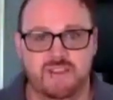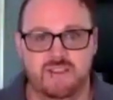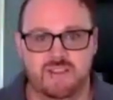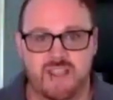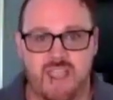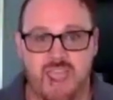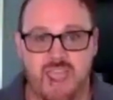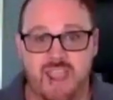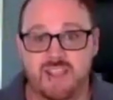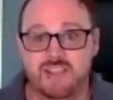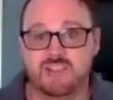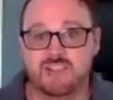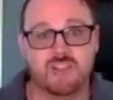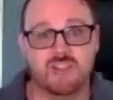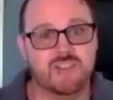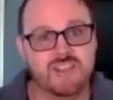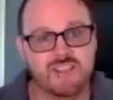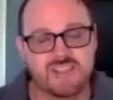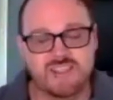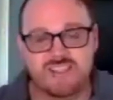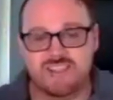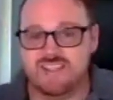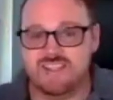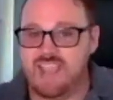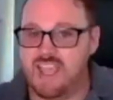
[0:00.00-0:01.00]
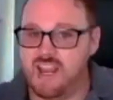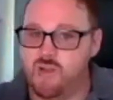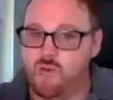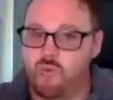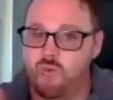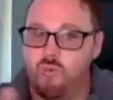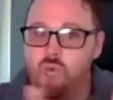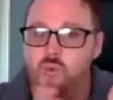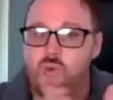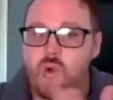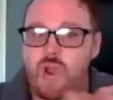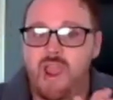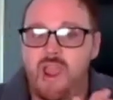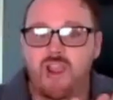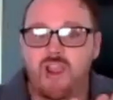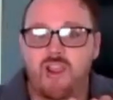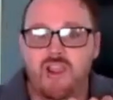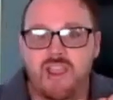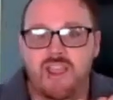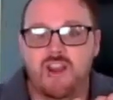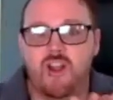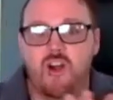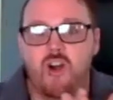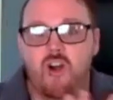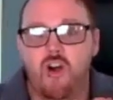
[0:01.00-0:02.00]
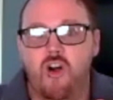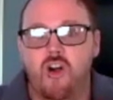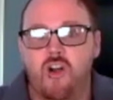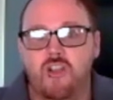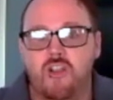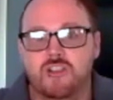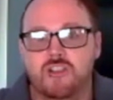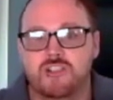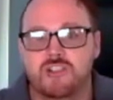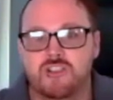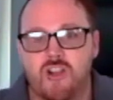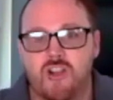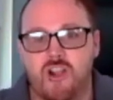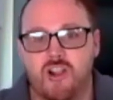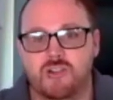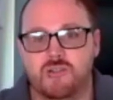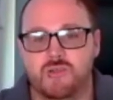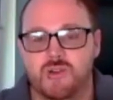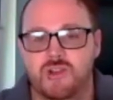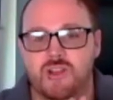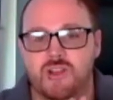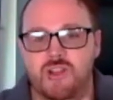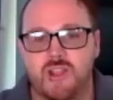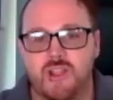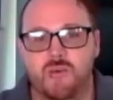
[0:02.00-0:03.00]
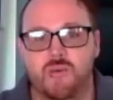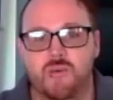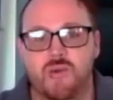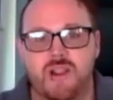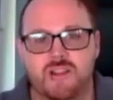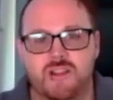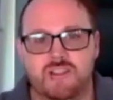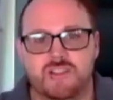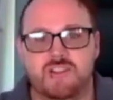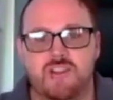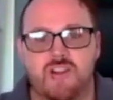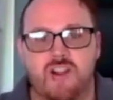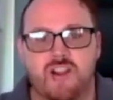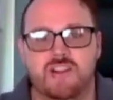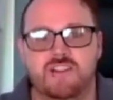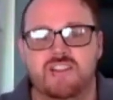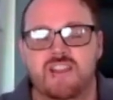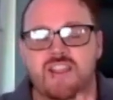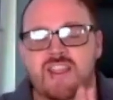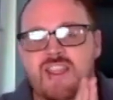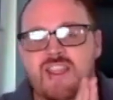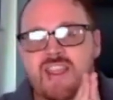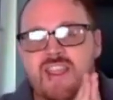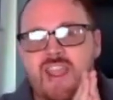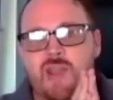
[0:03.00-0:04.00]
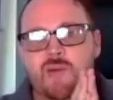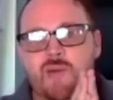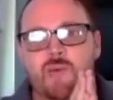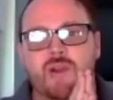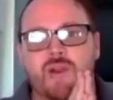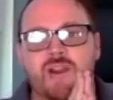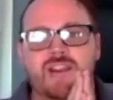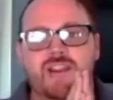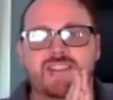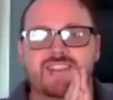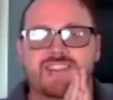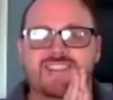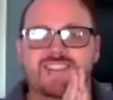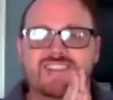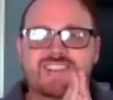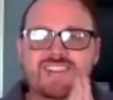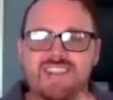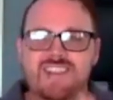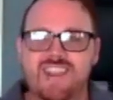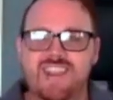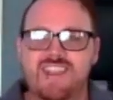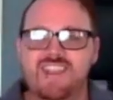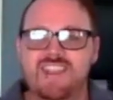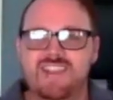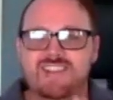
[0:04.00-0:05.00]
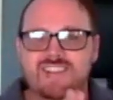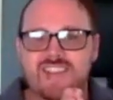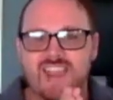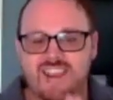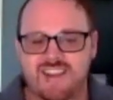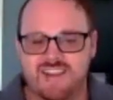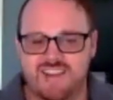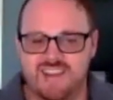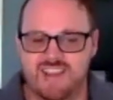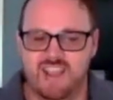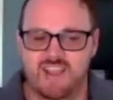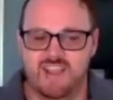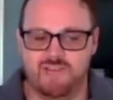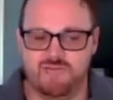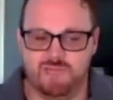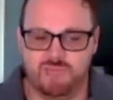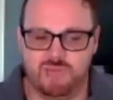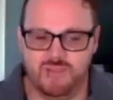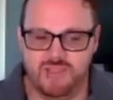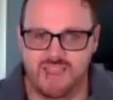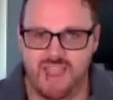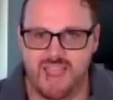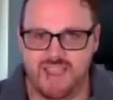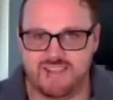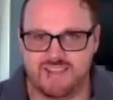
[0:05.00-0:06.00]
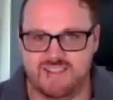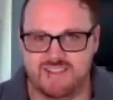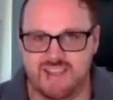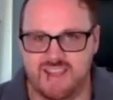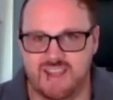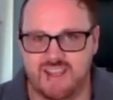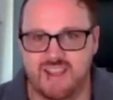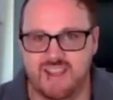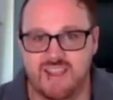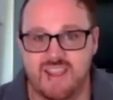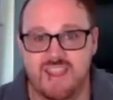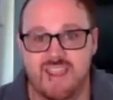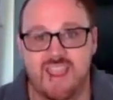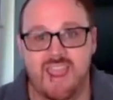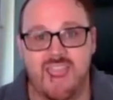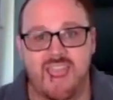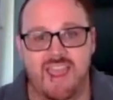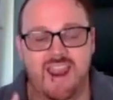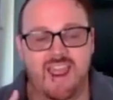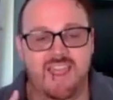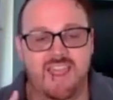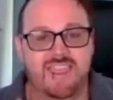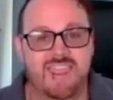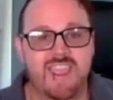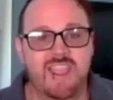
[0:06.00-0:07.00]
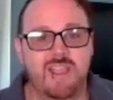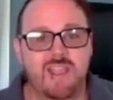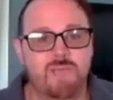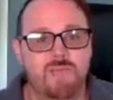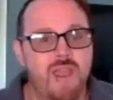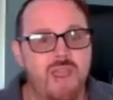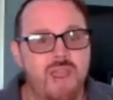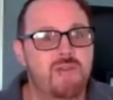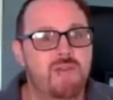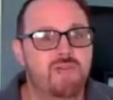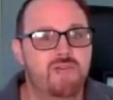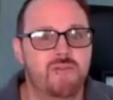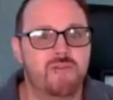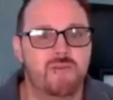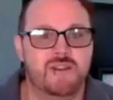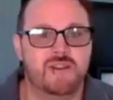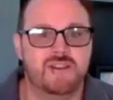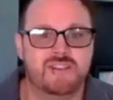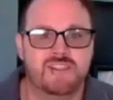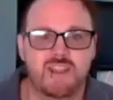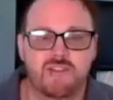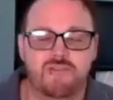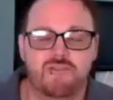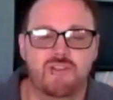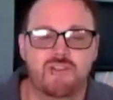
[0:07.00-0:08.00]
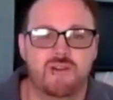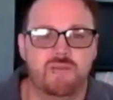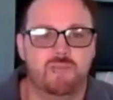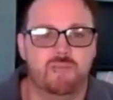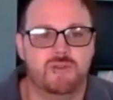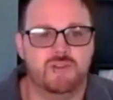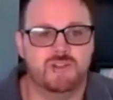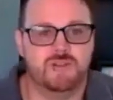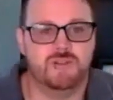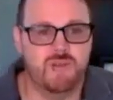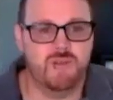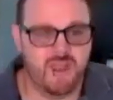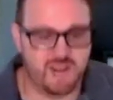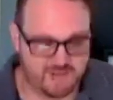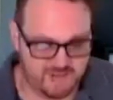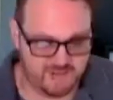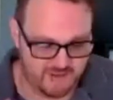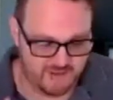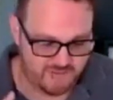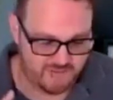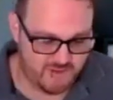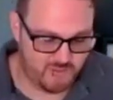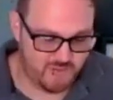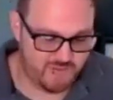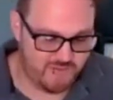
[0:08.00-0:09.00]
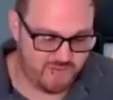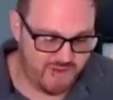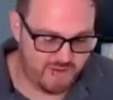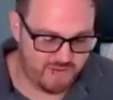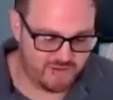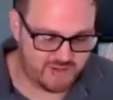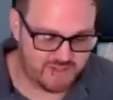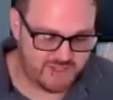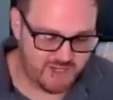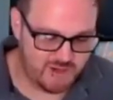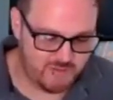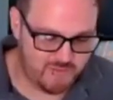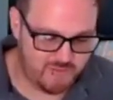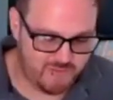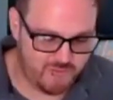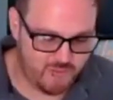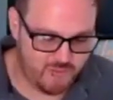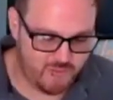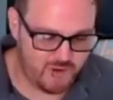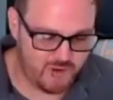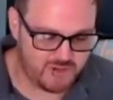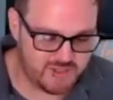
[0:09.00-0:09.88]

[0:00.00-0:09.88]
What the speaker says: Okay, and so this is kind of where it all starts. We're going to look at where it starts, and we're going to see this idea of blessing, and I think maybe from a different perspective than we've ever seen it before.